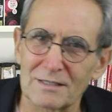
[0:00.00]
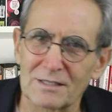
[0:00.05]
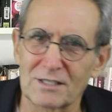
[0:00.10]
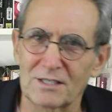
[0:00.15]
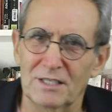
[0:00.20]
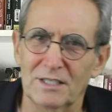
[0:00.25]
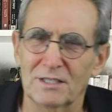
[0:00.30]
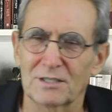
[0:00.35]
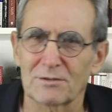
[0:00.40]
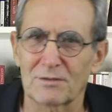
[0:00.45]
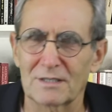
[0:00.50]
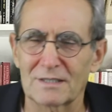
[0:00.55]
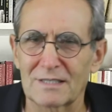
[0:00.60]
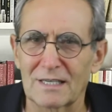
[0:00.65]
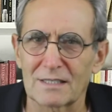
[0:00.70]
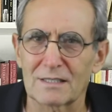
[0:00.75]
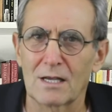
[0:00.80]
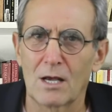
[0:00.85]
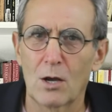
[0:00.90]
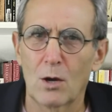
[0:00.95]
a seizure and
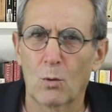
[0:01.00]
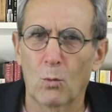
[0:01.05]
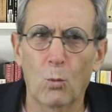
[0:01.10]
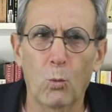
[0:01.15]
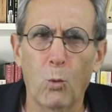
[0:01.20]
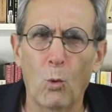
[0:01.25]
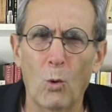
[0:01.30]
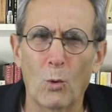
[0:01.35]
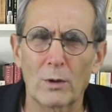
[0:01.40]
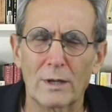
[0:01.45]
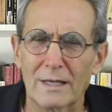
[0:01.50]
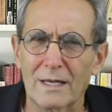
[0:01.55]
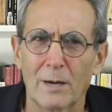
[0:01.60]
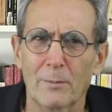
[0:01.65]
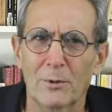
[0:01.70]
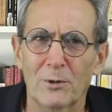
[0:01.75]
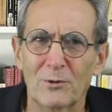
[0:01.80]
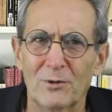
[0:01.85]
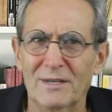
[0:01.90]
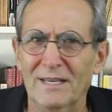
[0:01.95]
says,
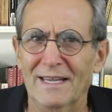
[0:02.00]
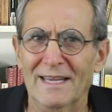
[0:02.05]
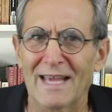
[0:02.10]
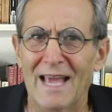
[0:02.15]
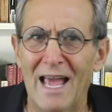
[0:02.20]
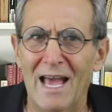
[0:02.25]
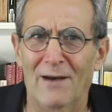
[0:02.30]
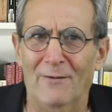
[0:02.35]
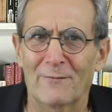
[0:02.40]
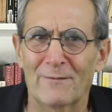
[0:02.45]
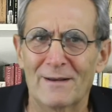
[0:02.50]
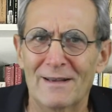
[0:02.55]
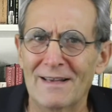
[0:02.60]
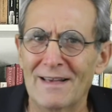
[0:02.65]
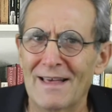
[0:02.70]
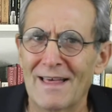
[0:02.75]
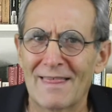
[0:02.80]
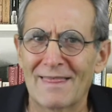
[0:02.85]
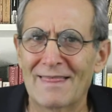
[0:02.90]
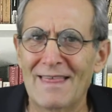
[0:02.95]
WTF?
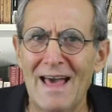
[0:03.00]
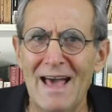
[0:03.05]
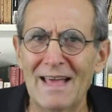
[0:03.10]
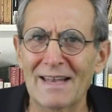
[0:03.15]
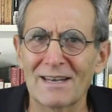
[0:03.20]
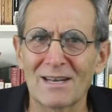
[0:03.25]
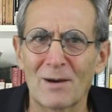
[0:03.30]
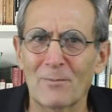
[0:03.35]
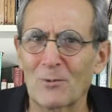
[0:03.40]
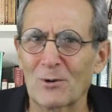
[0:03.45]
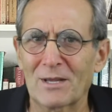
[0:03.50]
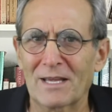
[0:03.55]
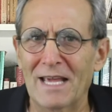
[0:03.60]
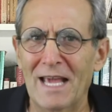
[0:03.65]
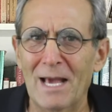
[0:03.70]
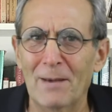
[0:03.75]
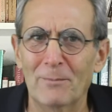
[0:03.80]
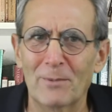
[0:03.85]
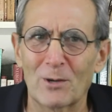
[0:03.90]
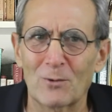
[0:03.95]
That number
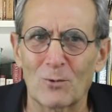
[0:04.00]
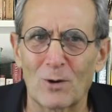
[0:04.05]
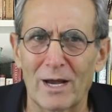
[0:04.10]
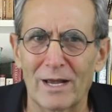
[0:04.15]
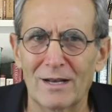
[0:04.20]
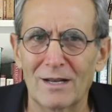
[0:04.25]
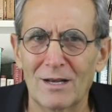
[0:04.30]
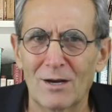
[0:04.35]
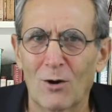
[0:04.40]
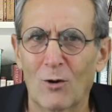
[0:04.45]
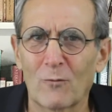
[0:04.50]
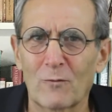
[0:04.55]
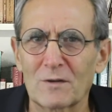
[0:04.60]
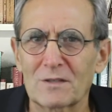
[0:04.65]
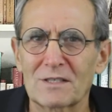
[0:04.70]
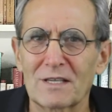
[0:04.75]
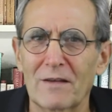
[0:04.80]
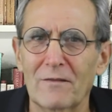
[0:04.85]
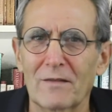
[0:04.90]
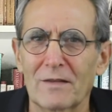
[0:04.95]
can't be right. Over
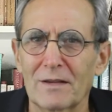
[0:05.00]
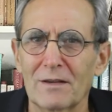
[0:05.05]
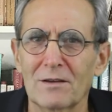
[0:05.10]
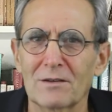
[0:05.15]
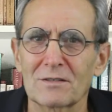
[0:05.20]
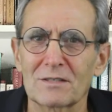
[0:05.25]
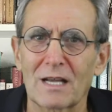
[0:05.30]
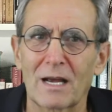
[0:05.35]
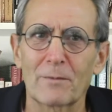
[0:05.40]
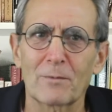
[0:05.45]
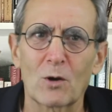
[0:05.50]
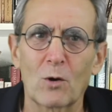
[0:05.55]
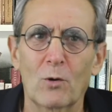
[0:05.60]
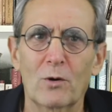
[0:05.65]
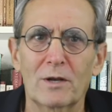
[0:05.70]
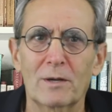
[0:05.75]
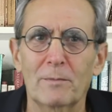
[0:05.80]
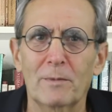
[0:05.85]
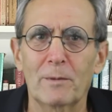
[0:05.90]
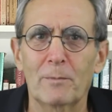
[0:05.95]
7 years, I'm
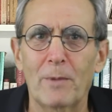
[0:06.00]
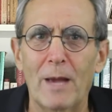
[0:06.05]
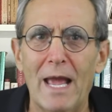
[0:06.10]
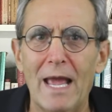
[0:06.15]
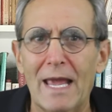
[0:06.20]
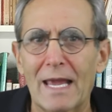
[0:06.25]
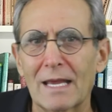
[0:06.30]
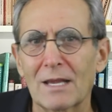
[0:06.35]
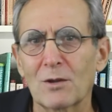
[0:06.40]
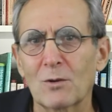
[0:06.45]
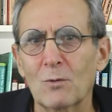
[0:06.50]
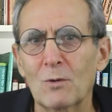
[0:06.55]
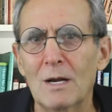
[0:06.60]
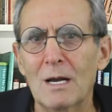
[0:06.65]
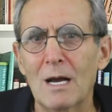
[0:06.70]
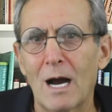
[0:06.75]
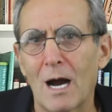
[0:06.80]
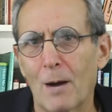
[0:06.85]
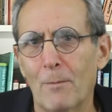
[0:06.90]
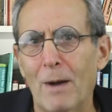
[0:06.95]
going to be paying you
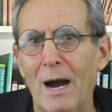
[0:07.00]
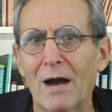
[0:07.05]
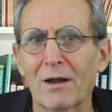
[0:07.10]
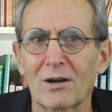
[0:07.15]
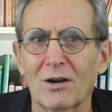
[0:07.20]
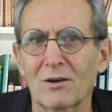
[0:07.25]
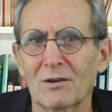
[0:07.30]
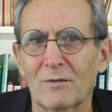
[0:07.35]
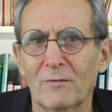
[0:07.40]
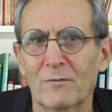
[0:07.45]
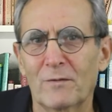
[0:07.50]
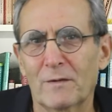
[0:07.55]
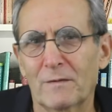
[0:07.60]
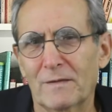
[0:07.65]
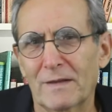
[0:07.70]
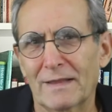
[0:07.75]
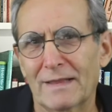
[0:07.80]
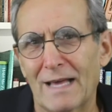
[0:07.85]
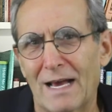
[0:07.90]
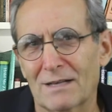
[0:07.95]
about
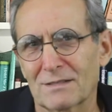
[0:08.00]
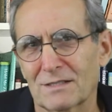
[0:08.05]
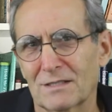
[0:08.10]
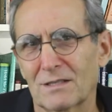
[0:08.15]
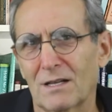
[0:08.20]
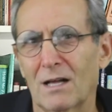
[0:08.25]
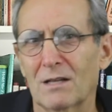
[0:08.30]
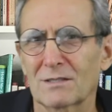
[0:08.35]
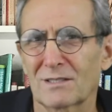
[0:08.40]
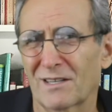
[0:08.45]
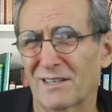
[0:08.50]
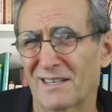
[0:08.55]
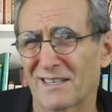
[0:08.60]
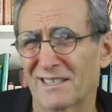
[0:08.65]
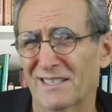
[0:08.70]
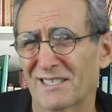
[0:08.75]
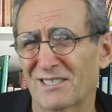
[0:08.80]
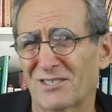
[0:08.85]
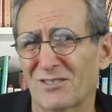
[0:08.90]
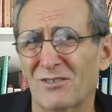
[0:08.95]
$150,000 on an
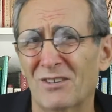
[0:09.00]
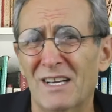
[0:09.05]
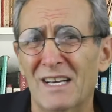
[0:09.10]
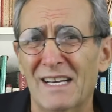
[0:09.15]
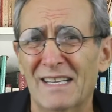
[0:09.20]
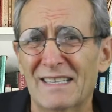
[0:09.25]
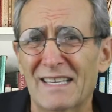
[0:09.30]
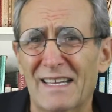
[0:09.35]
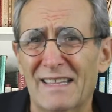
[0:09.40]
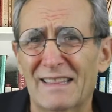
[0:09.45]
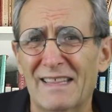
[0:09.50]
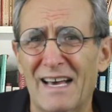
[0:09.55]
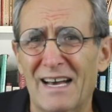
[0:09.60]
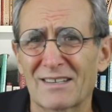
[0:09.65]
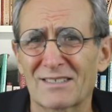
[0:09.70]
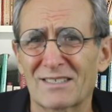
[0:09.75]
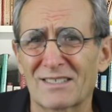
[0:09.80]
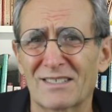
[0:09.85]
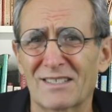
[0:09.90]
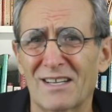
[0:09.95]
initial
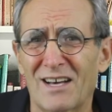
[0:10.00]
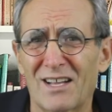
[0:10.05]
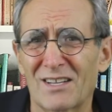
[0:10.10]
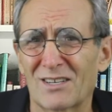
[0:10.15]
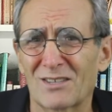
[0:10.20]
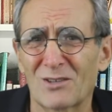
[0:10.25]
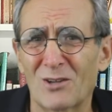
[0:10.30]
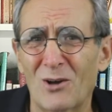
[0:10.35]
$10,000